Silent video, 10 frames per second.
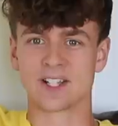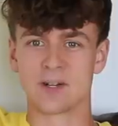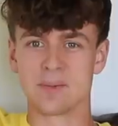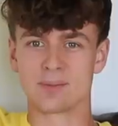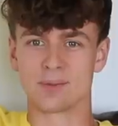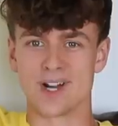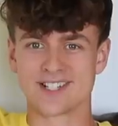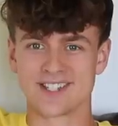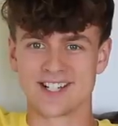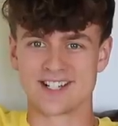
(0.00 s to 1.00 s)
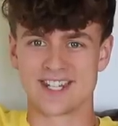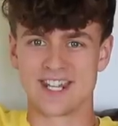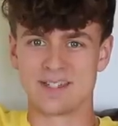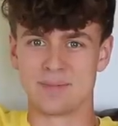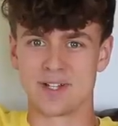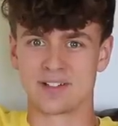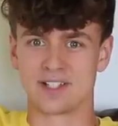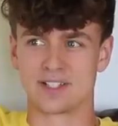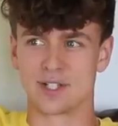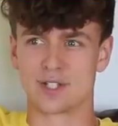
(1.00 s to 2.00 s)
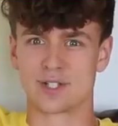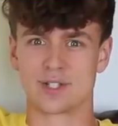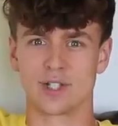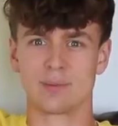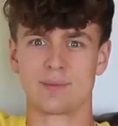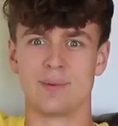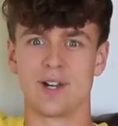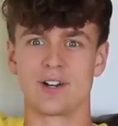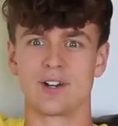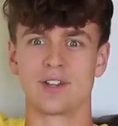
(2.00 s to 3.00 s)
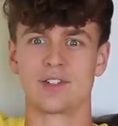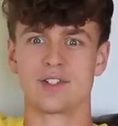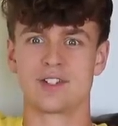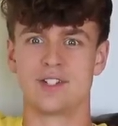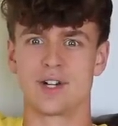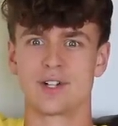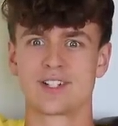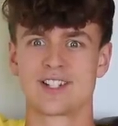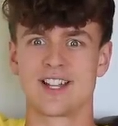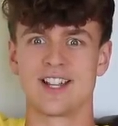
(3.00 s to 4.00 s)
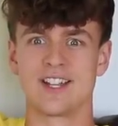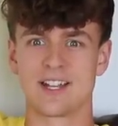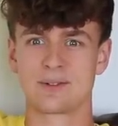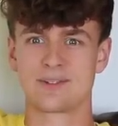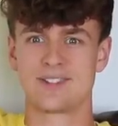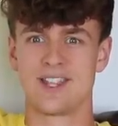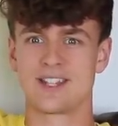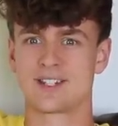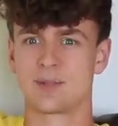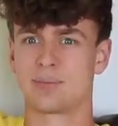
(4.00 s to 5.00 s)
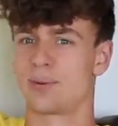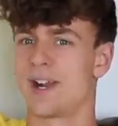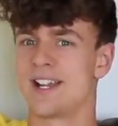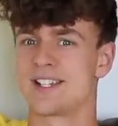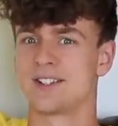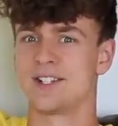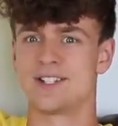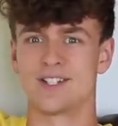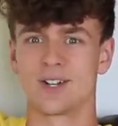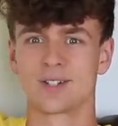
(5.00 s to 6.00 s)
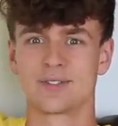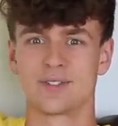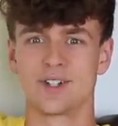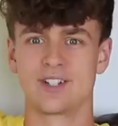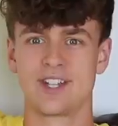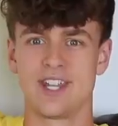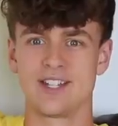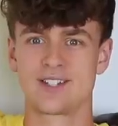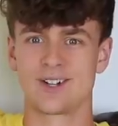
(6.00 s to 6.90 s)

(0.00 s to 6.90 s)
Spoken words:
Like, I remember watching that as a kid and being, like, disturbed by Arthur's dark side. That was, like, surprisingly dark for a kid's